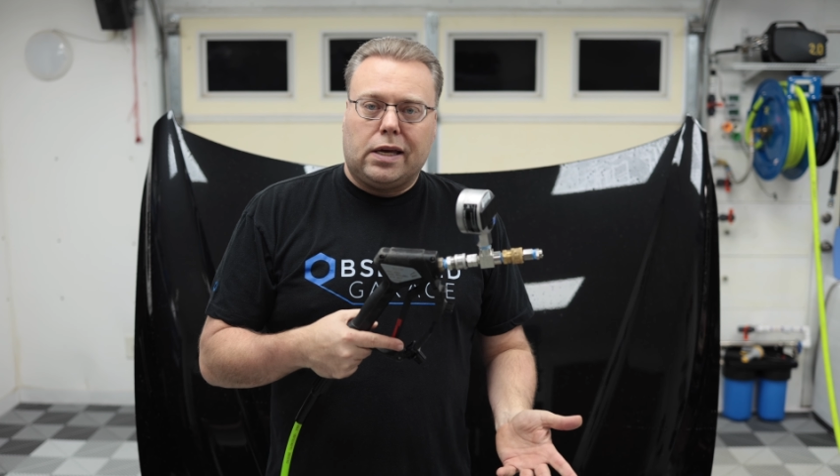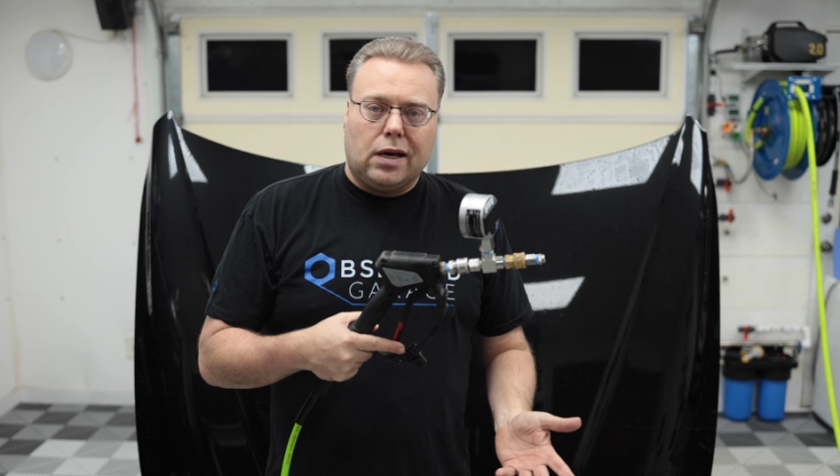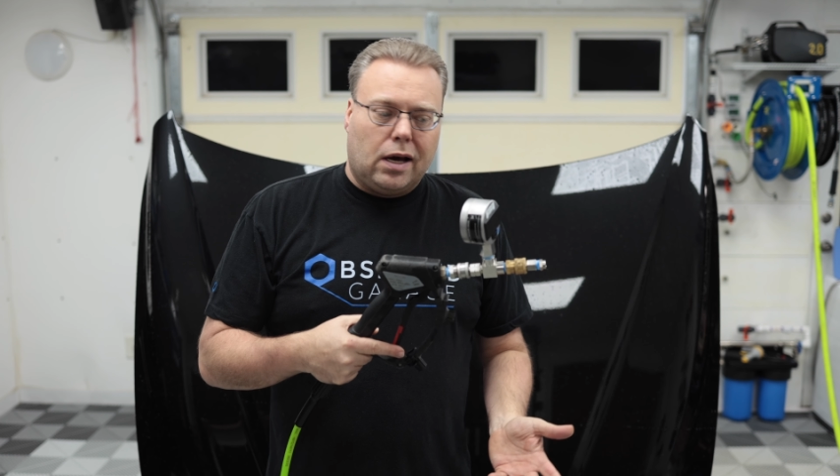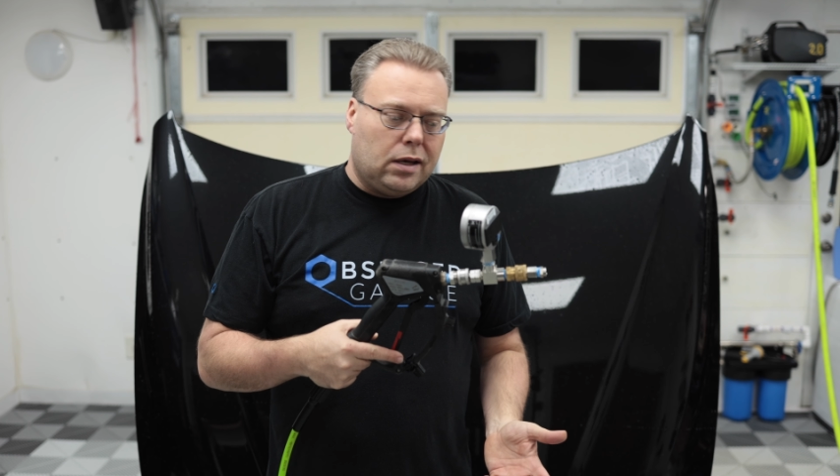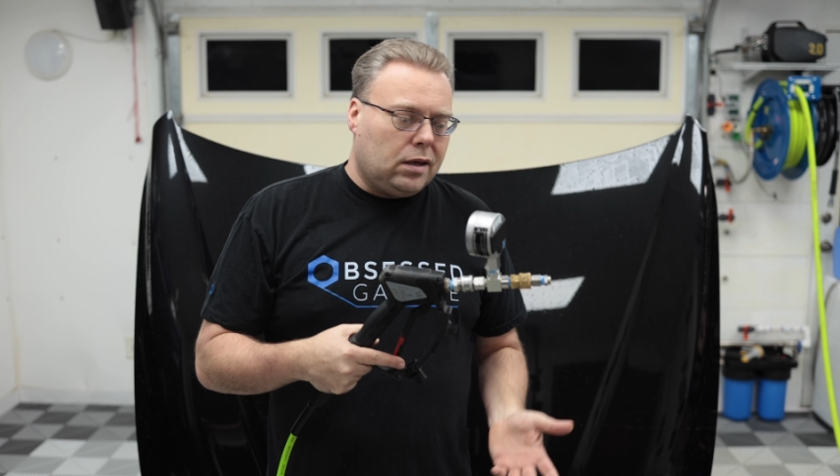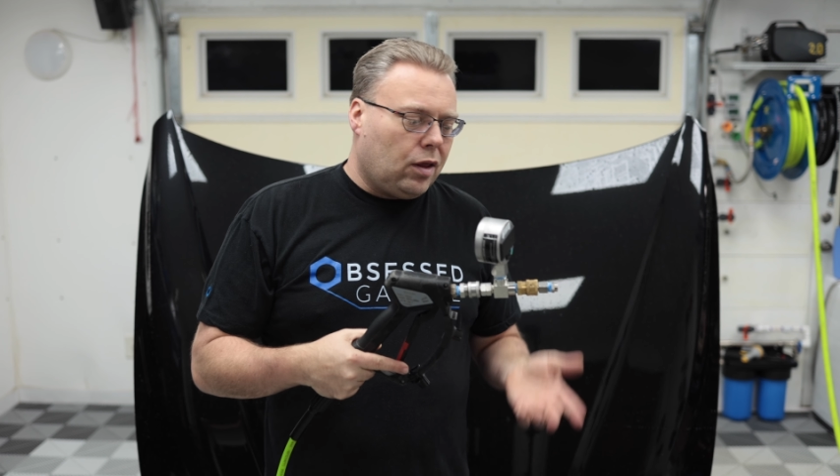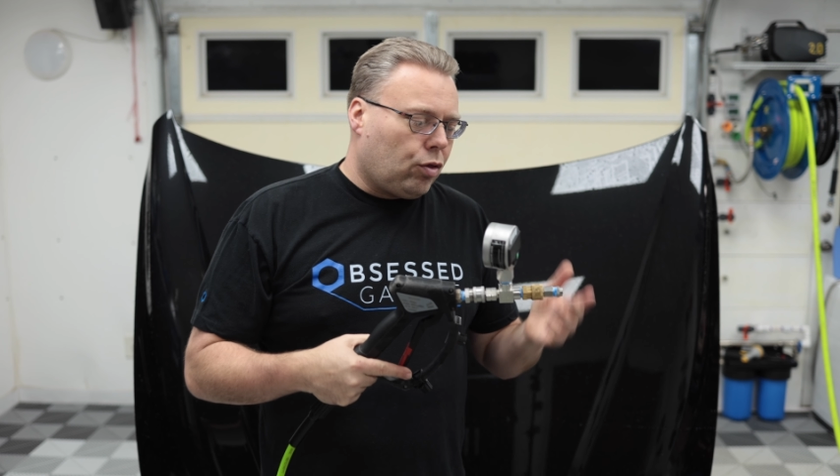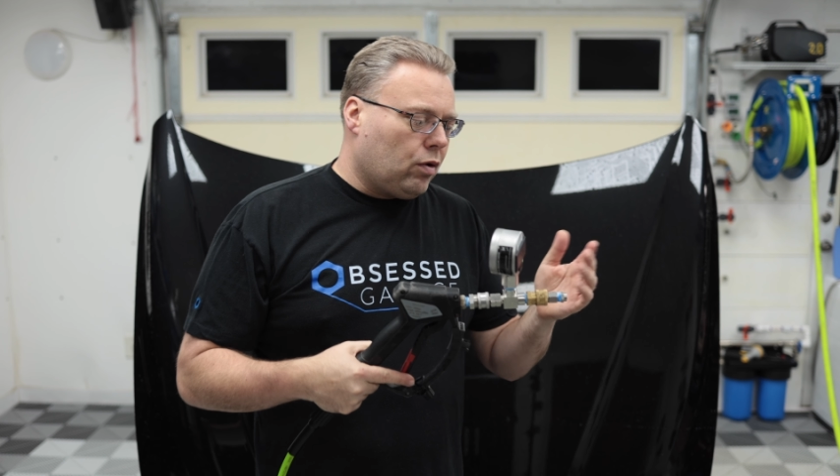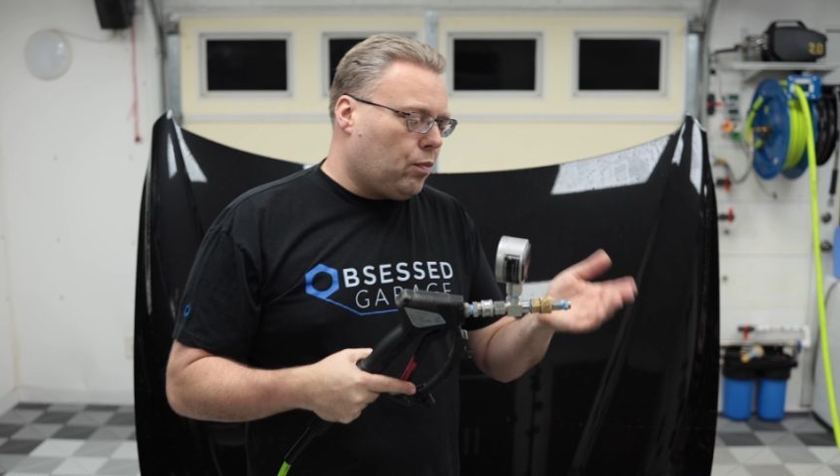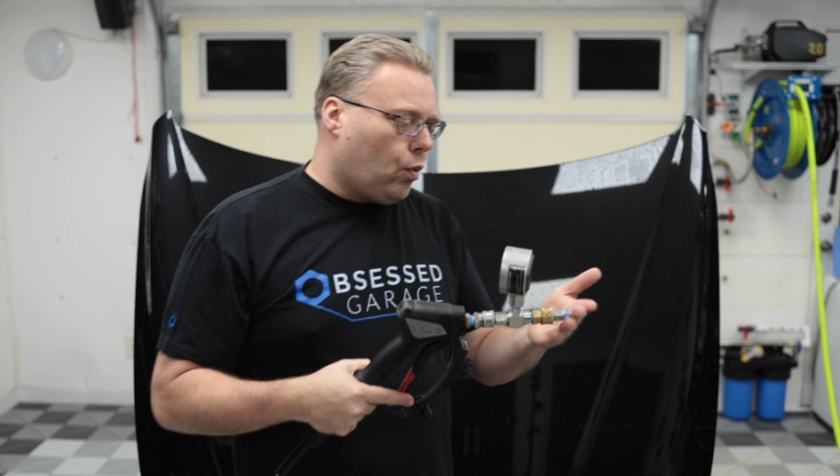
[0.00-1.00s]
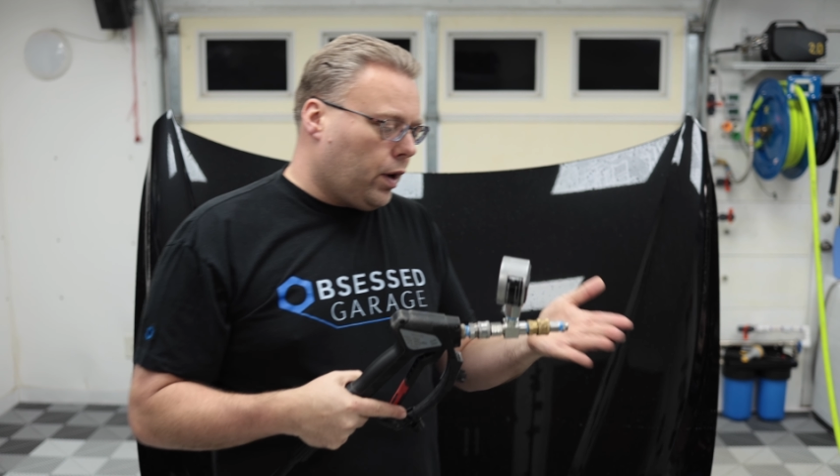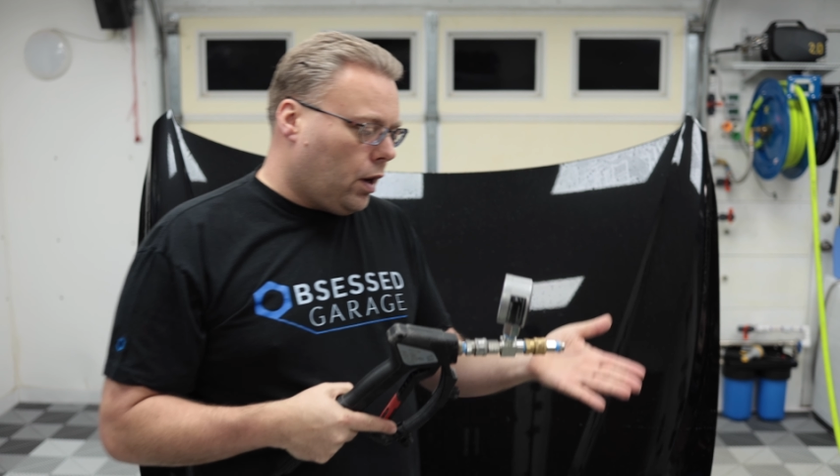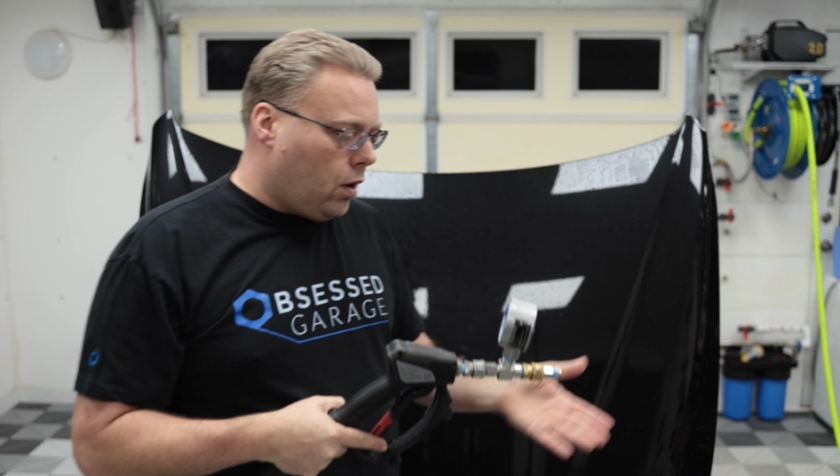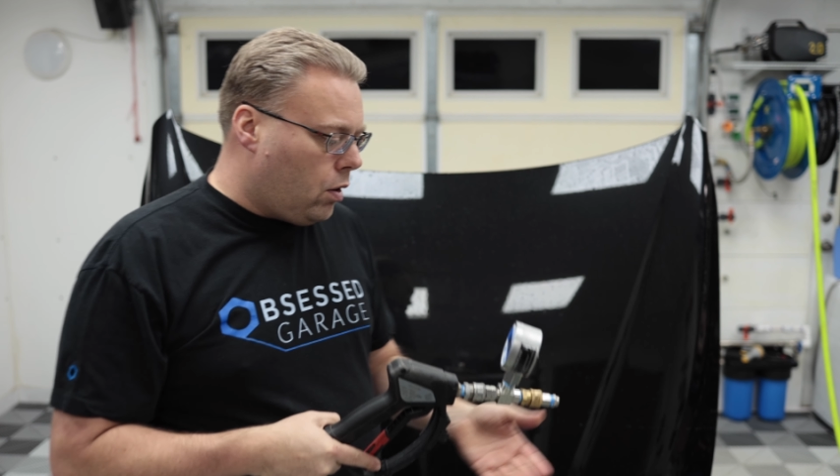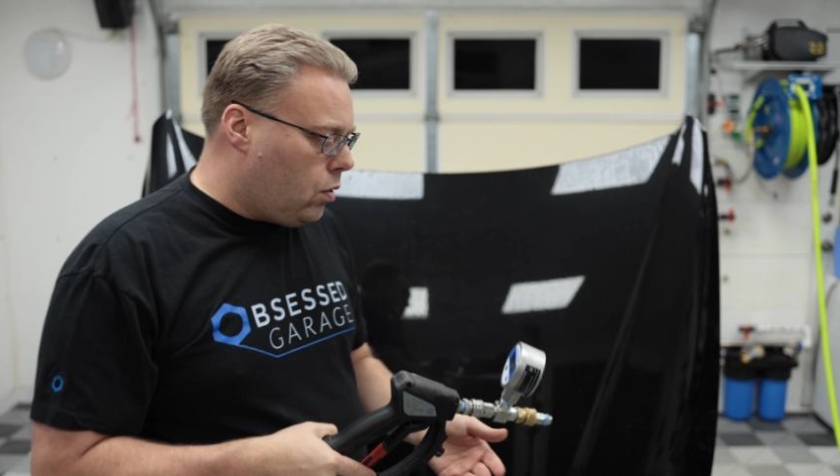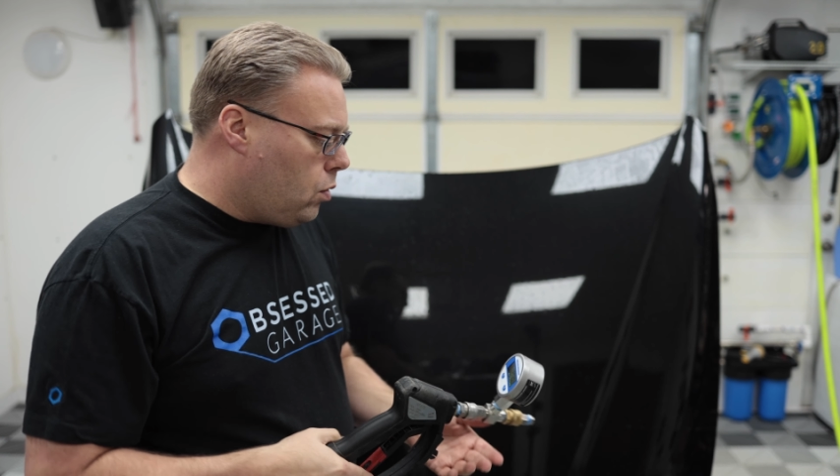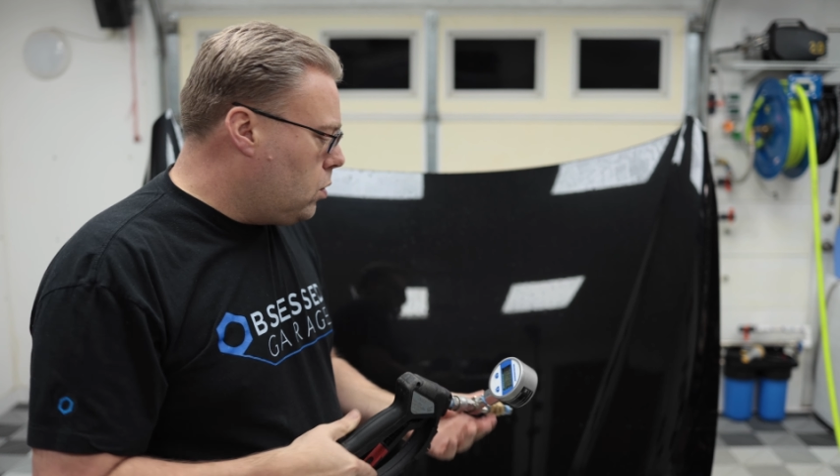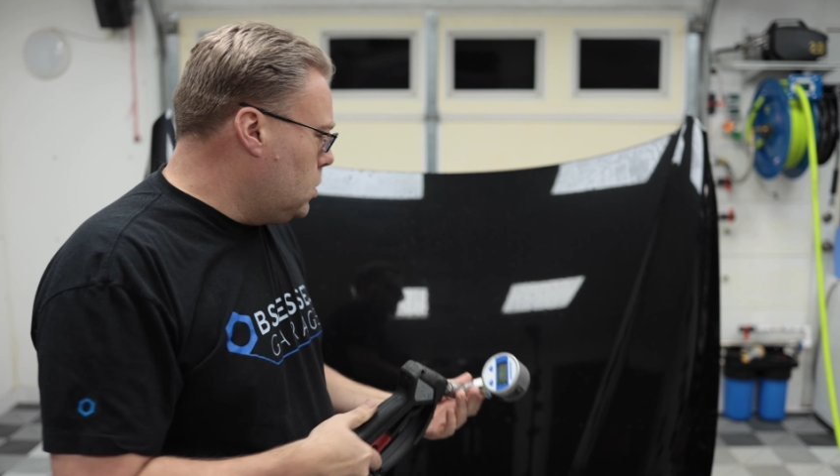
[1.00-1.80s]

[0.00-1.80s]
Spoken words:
gun, 3.0.